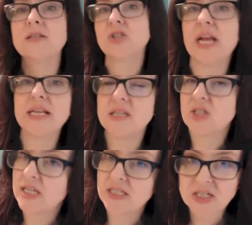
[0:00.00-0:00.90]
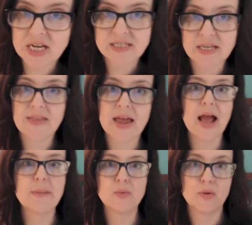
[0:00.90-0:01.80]
chasing. And that
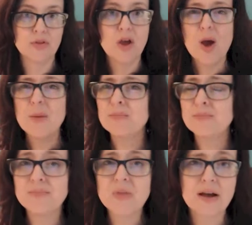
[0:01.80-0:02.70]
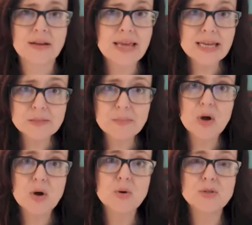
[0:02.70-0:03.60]
happened with guest
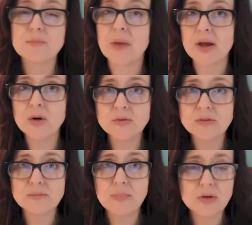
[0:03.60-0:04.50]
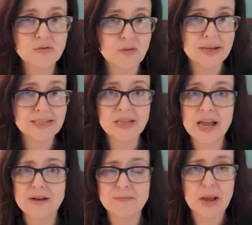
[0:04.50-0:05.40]
posts, my own posts for my
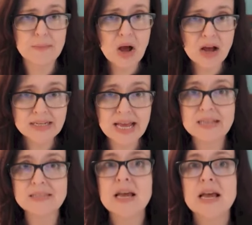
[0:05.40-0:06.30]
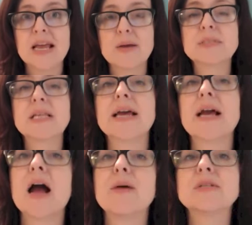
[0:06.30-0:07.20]
site, my podcast. It was like
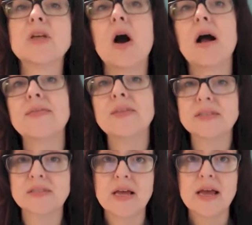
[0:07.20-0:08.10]
I was on this